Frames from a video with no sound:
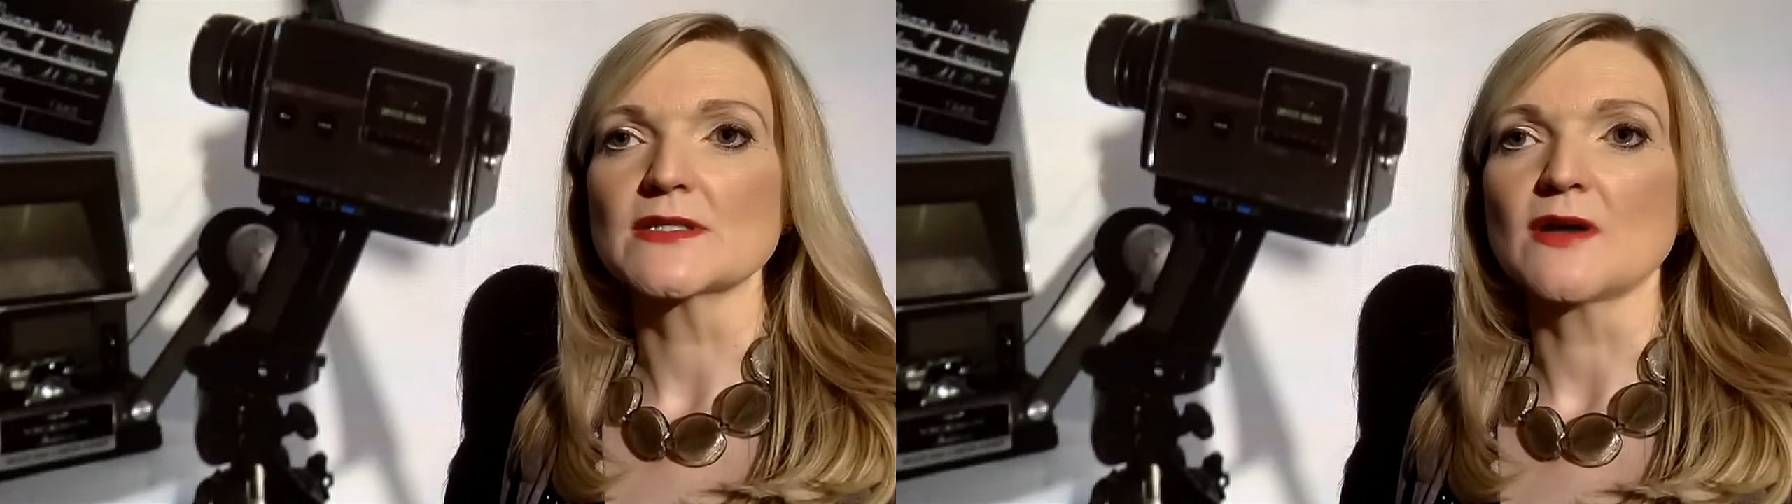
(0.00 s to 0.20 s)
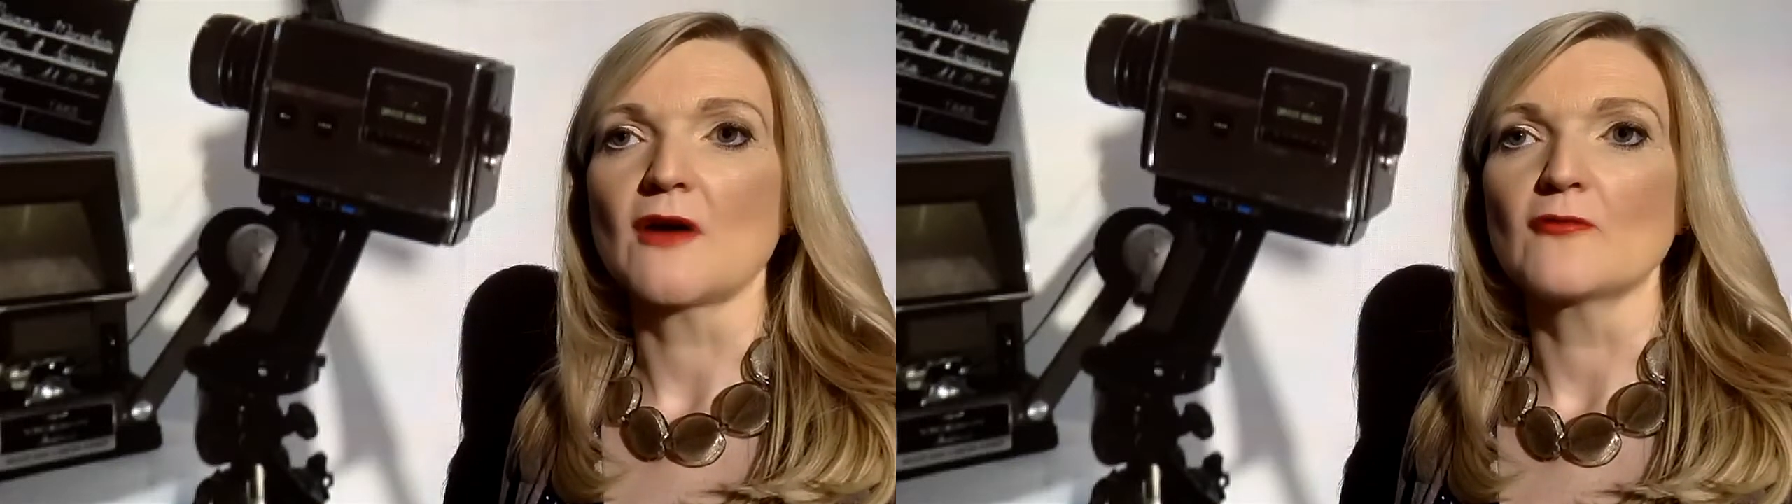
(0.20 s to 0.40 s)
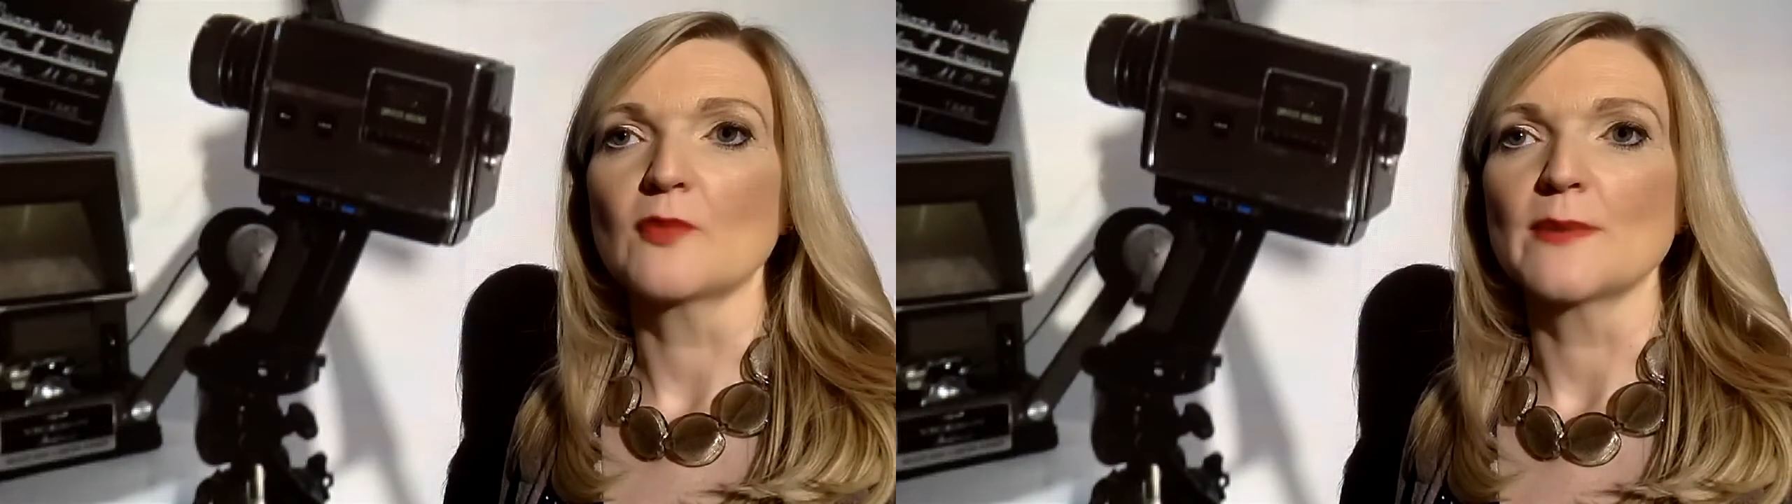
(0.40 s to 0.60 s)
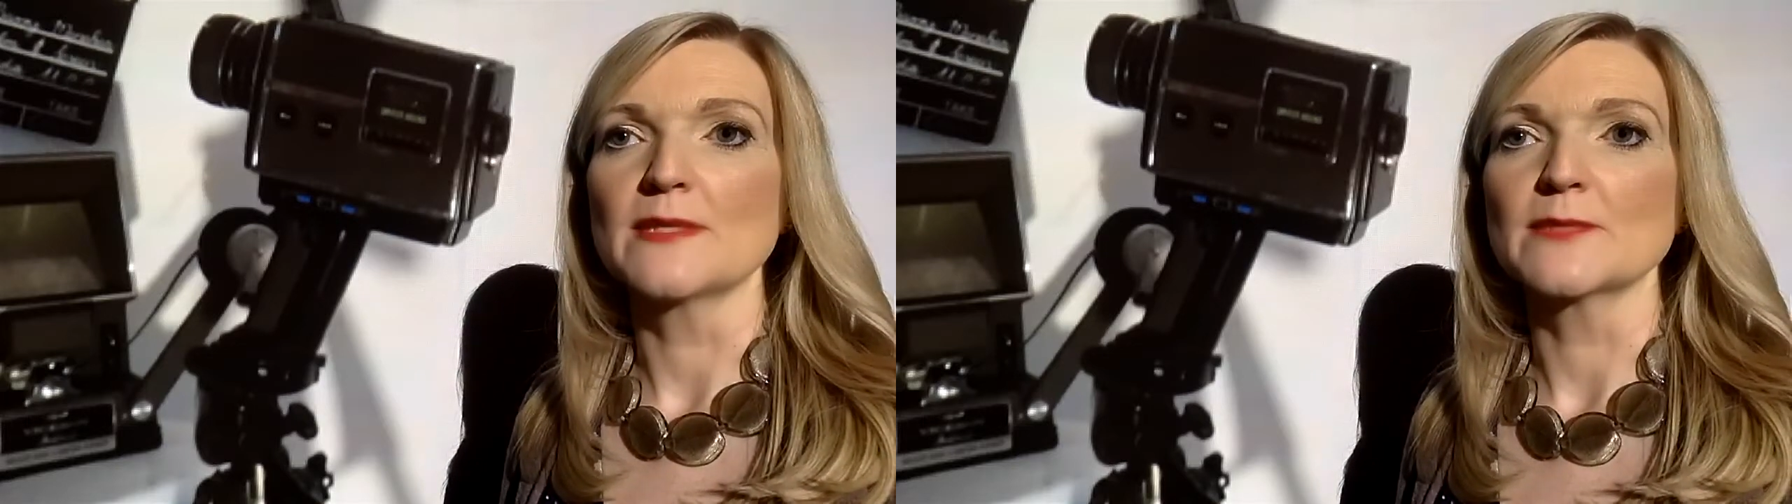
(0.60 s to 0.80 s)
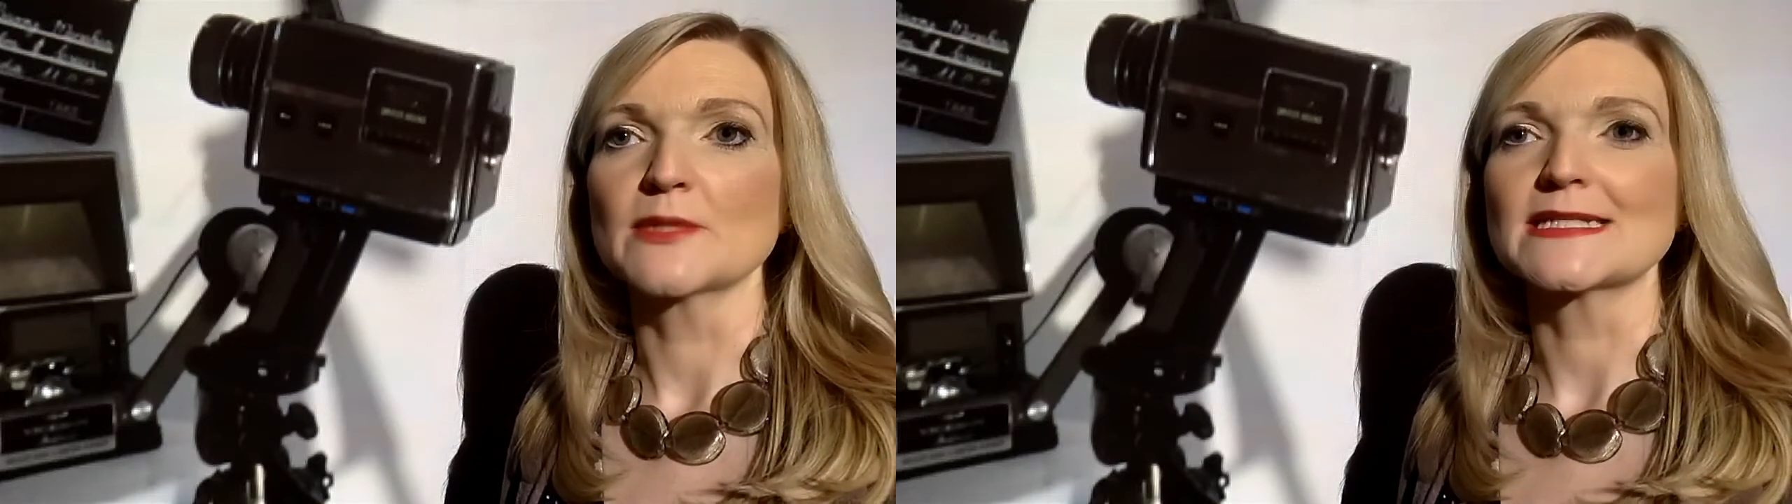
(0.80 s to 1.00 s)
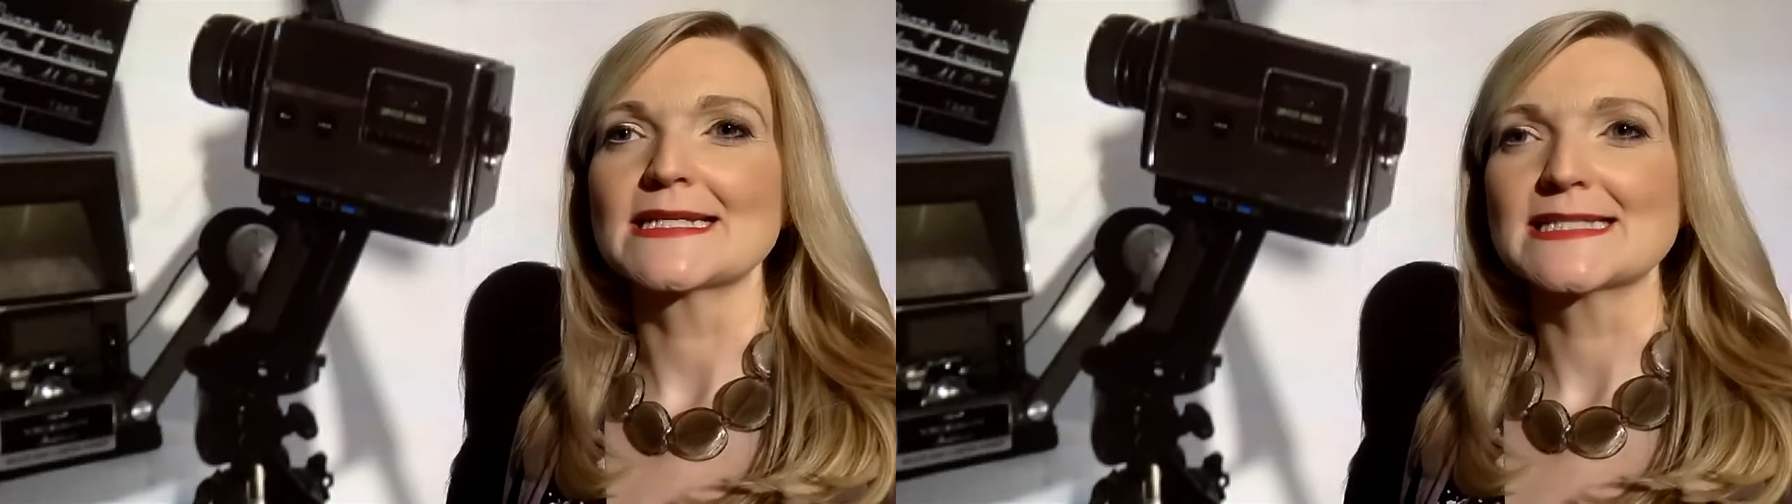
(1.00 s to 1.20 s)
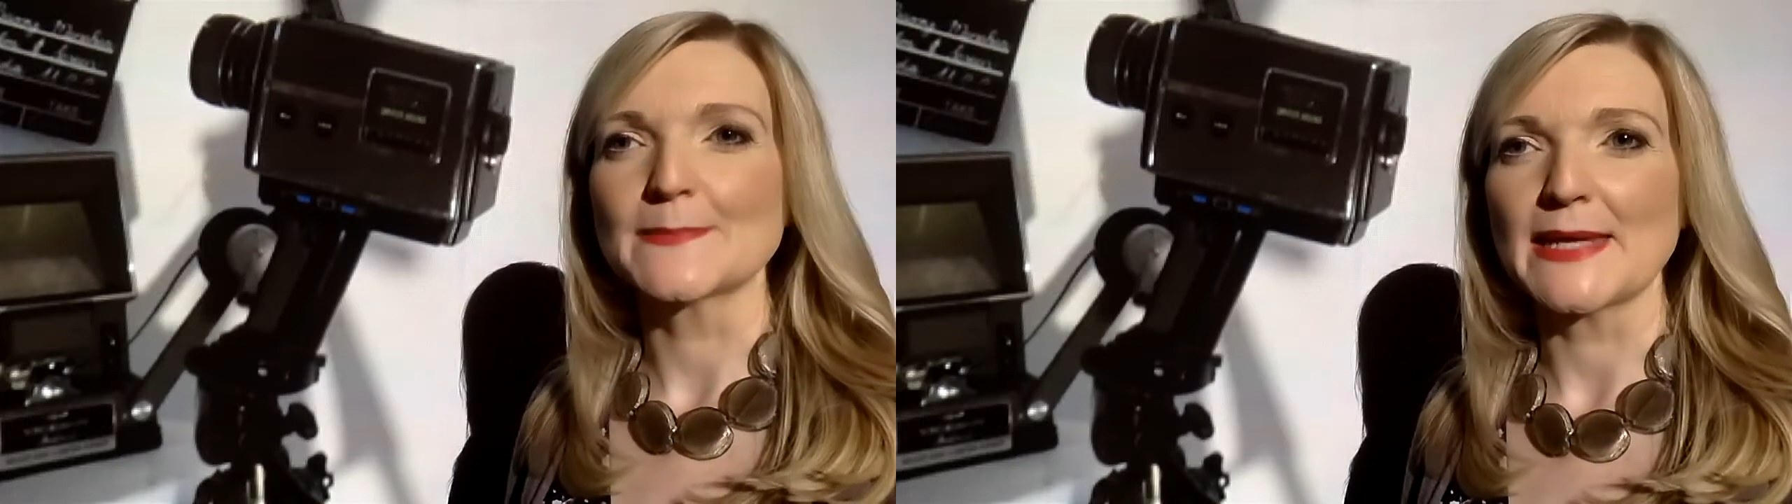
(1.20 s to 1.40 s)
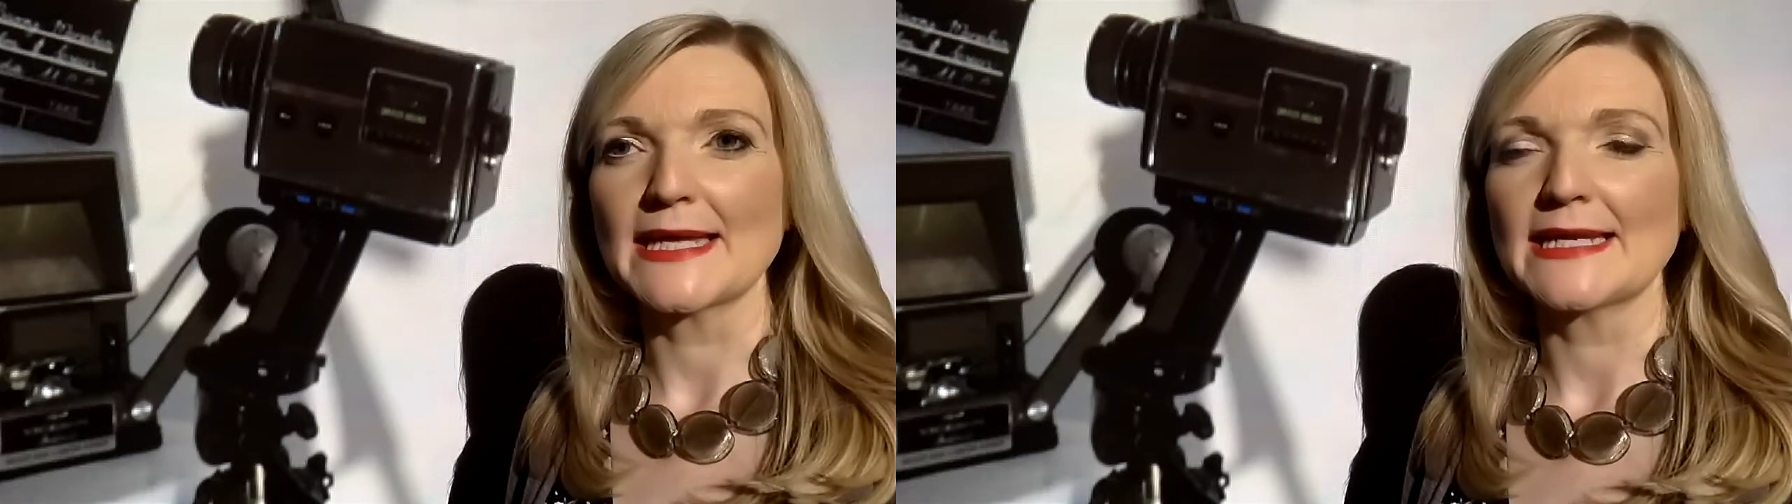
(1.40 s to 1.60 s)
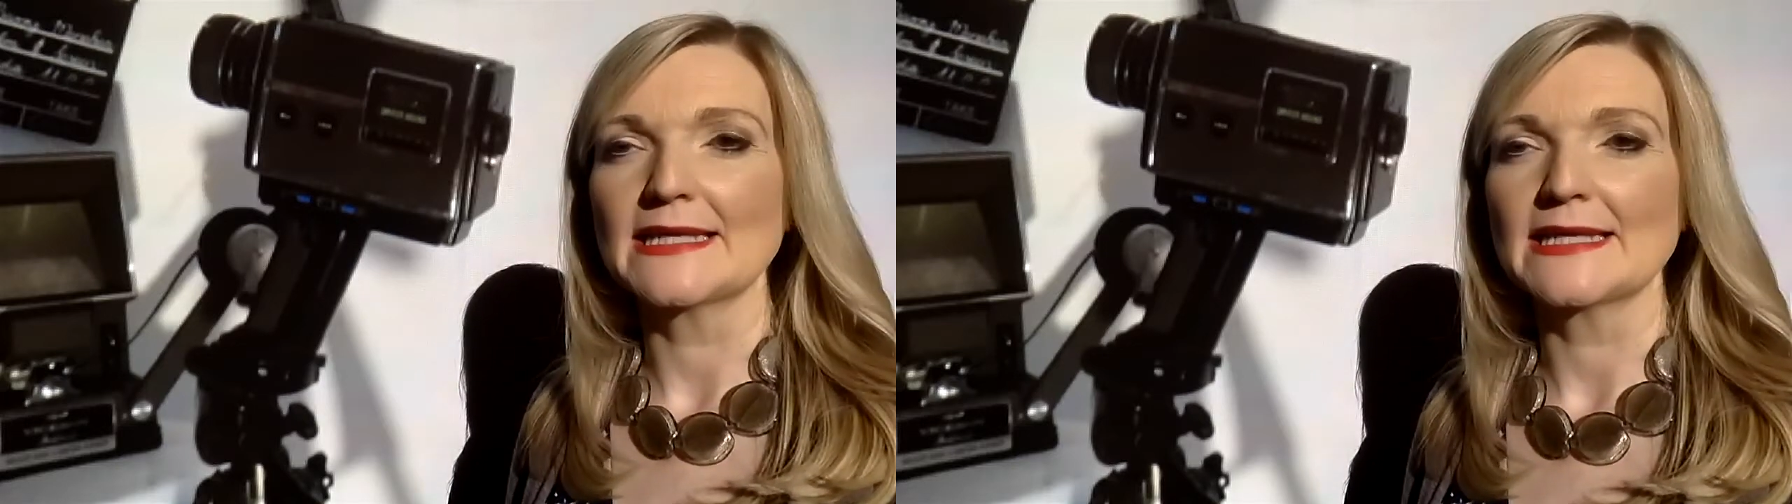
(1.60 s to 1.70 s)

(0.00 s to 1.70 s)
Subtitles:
of women participating